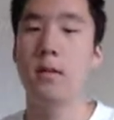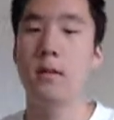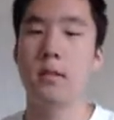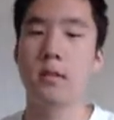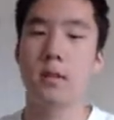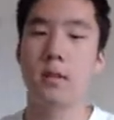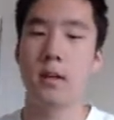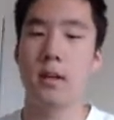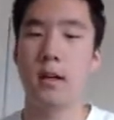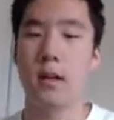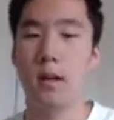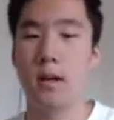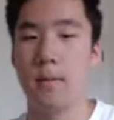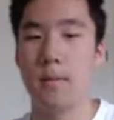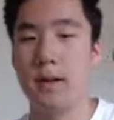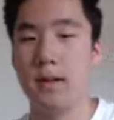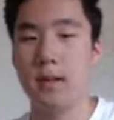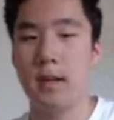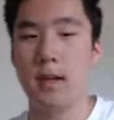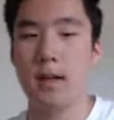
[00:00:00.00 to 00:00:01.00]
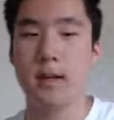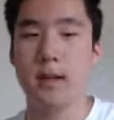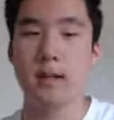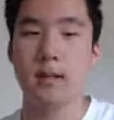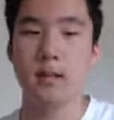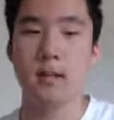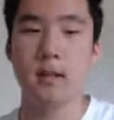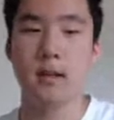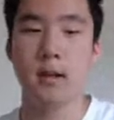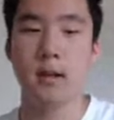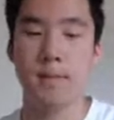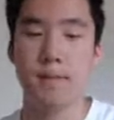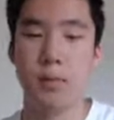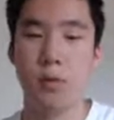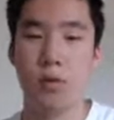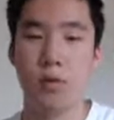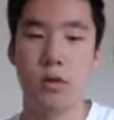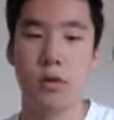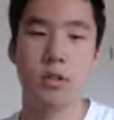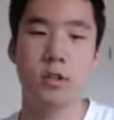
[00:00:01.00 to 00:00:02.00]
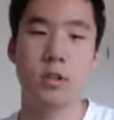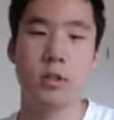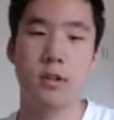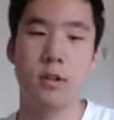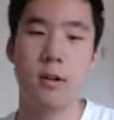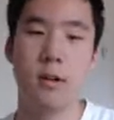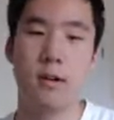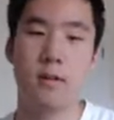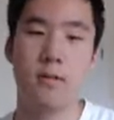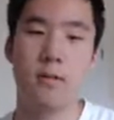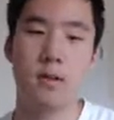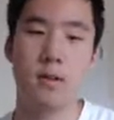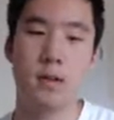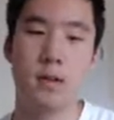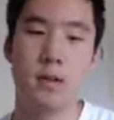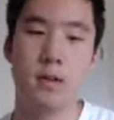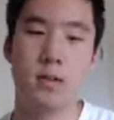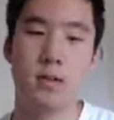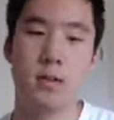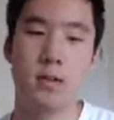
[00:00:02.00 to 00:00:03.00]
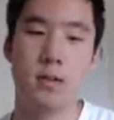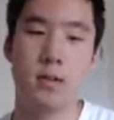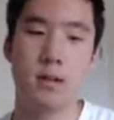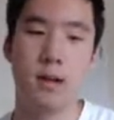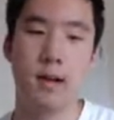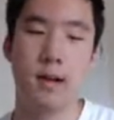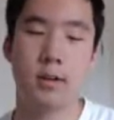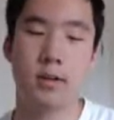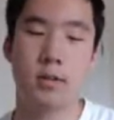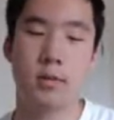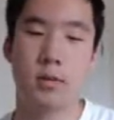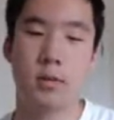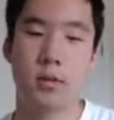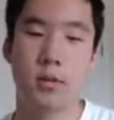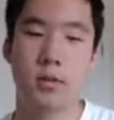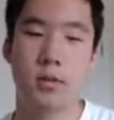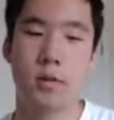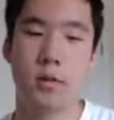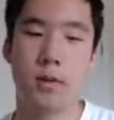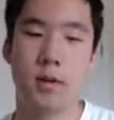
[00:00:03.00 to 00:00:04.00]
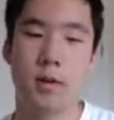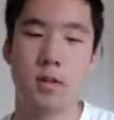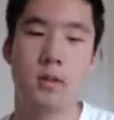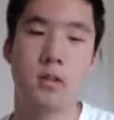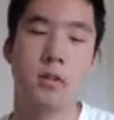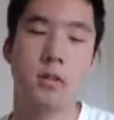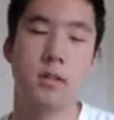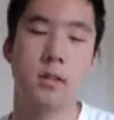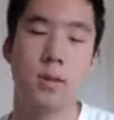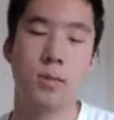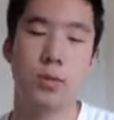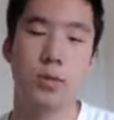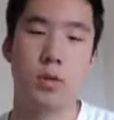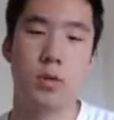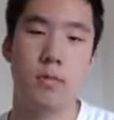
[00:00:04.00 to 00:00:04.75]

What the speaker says: by taking a portion of this actual string by using the substring